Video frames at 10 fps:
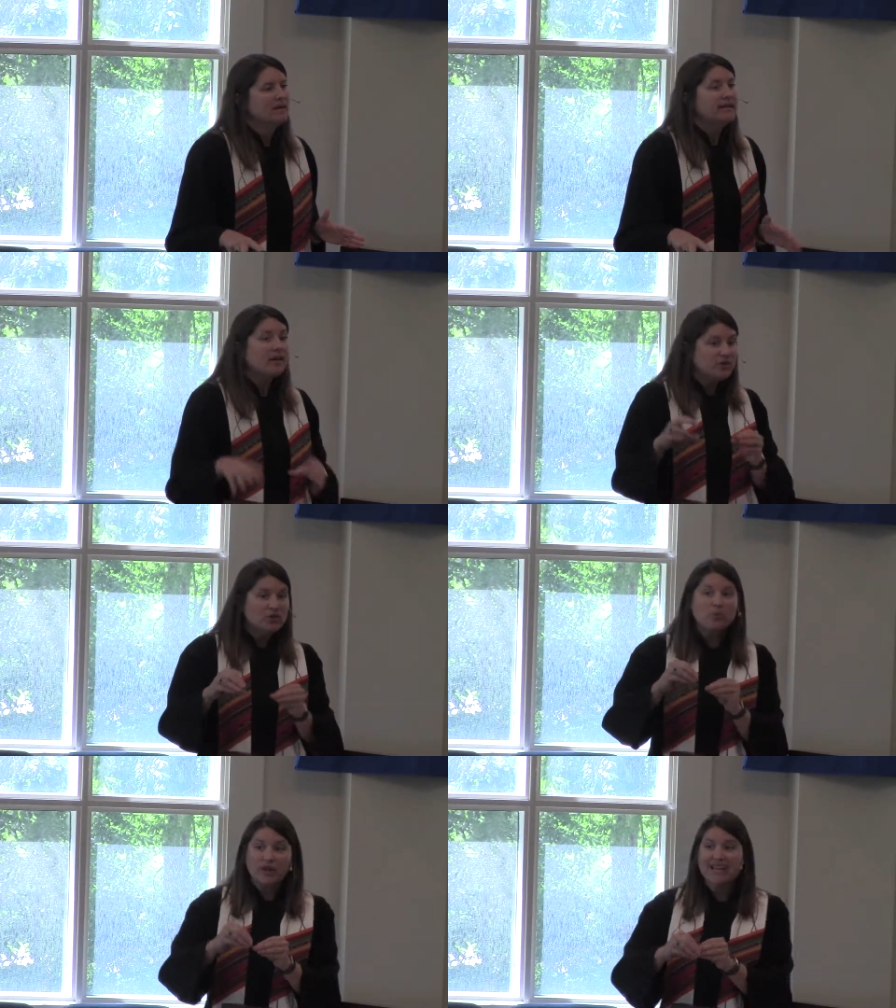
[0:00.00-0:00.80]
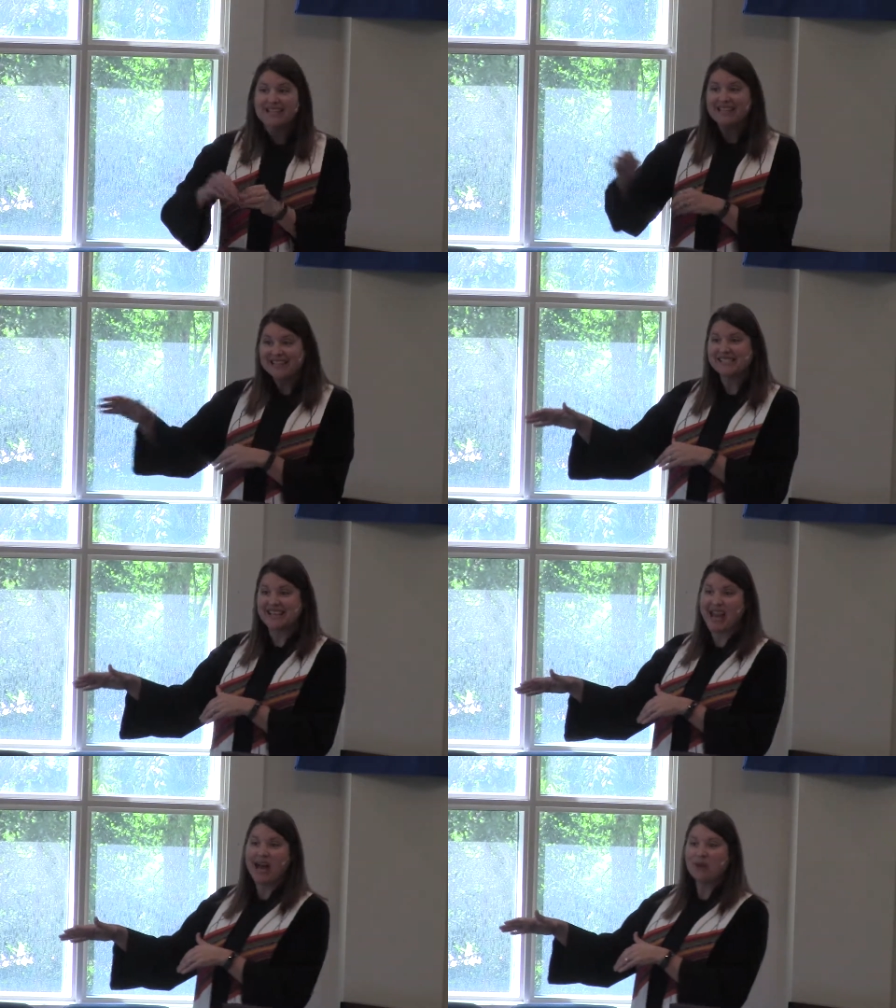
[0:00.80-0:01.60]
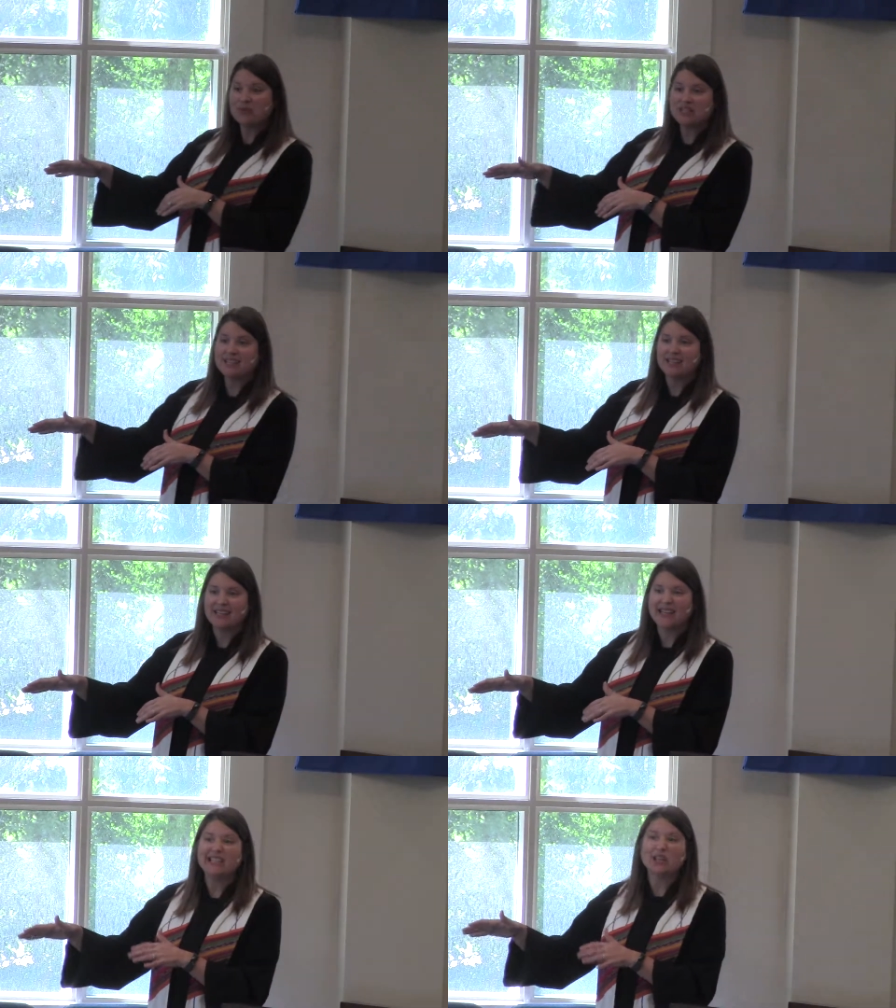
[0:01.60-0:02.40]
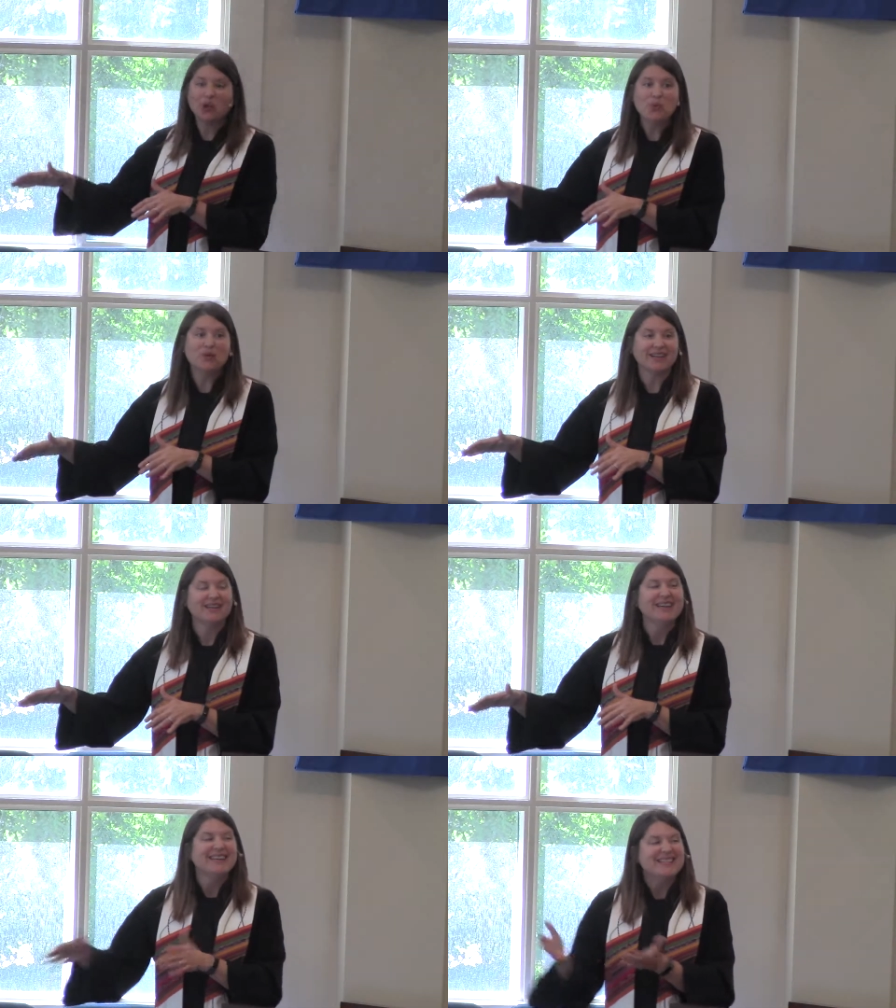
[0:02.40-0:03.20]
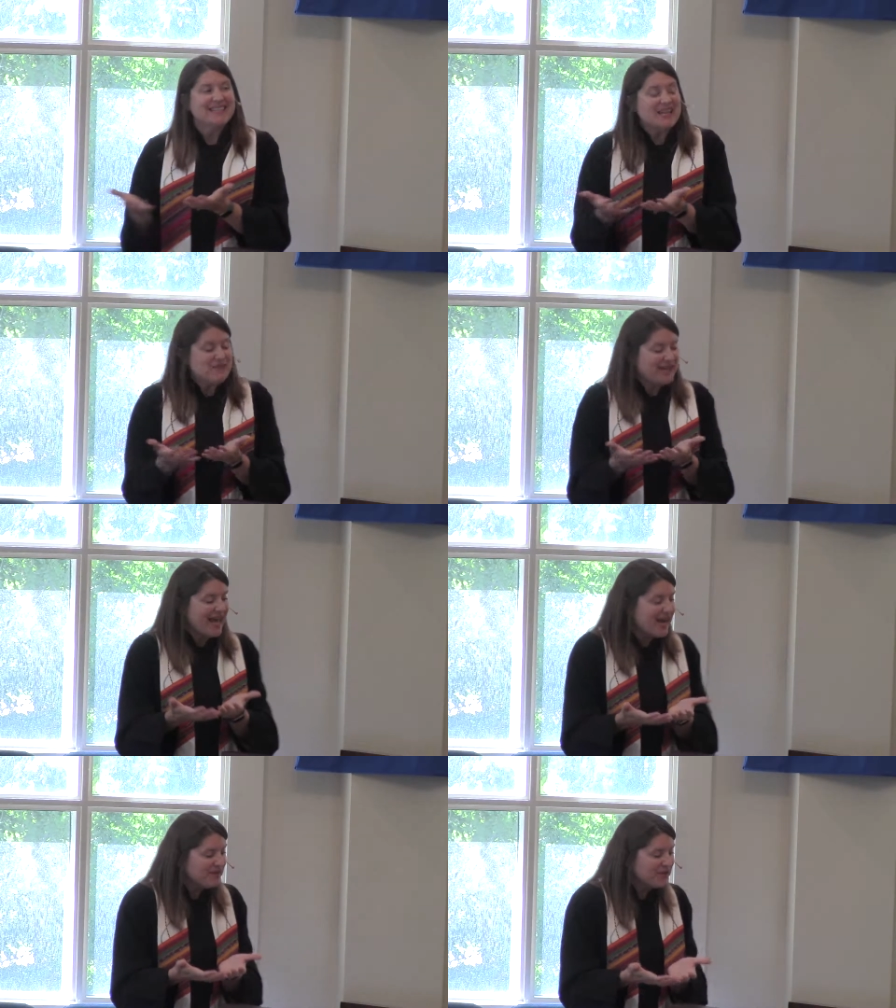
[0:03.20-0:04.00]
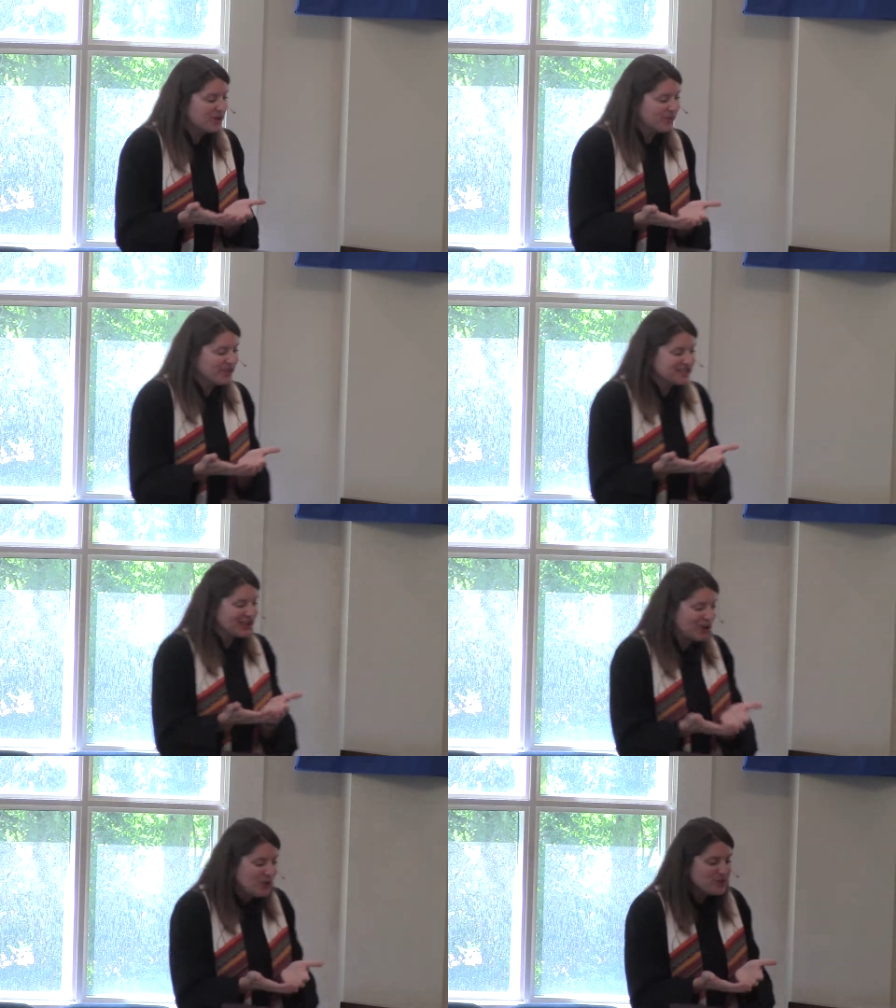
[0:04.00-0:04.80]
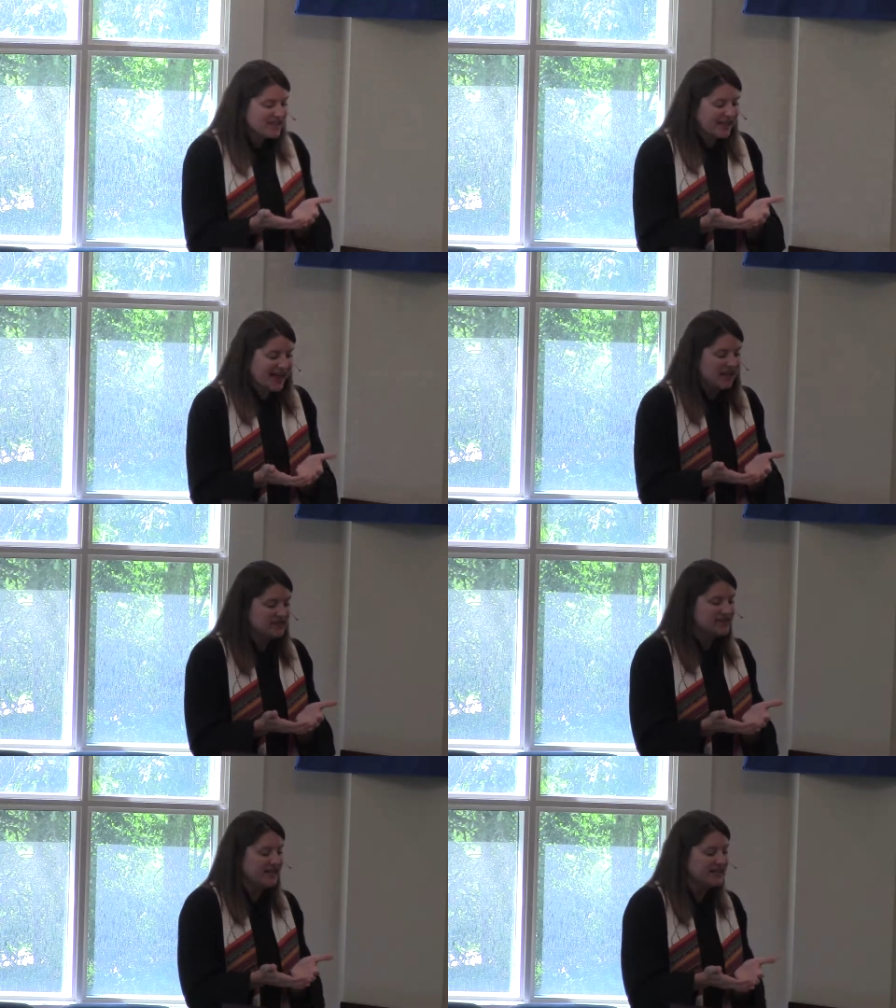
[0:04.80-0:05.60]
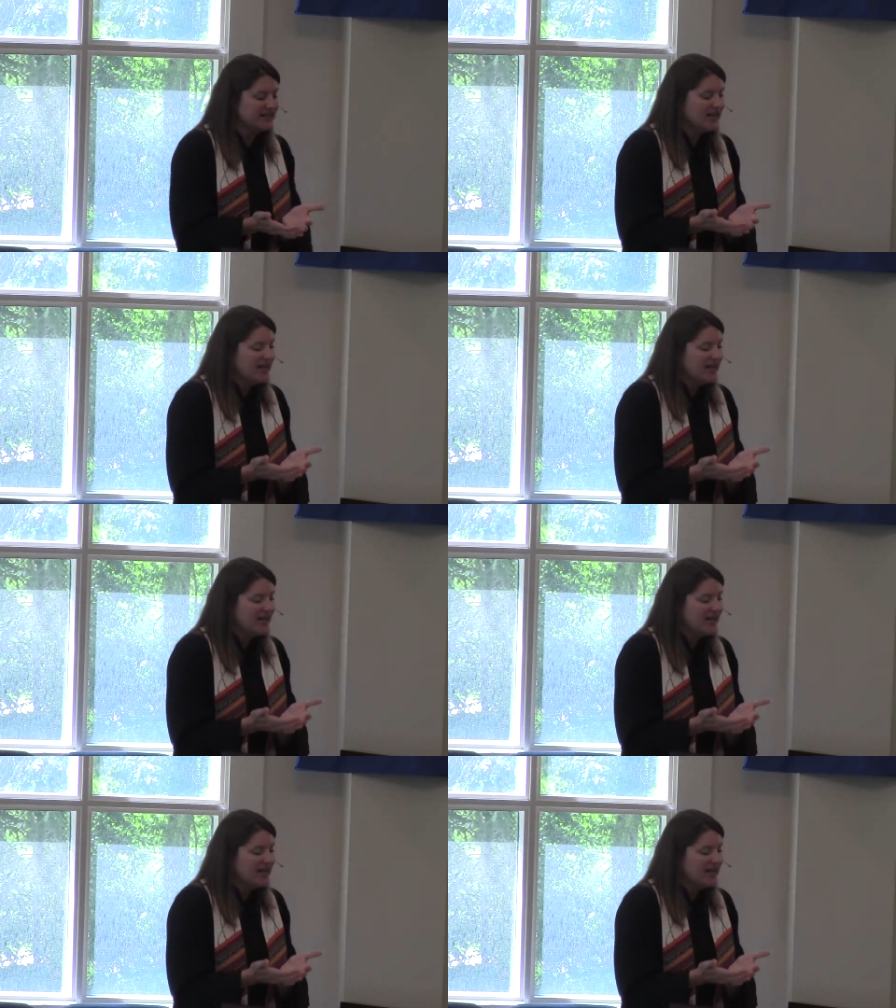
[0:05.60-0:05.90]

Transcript: Now, if you read this account in Luke, it's even heavier because Luke's account says,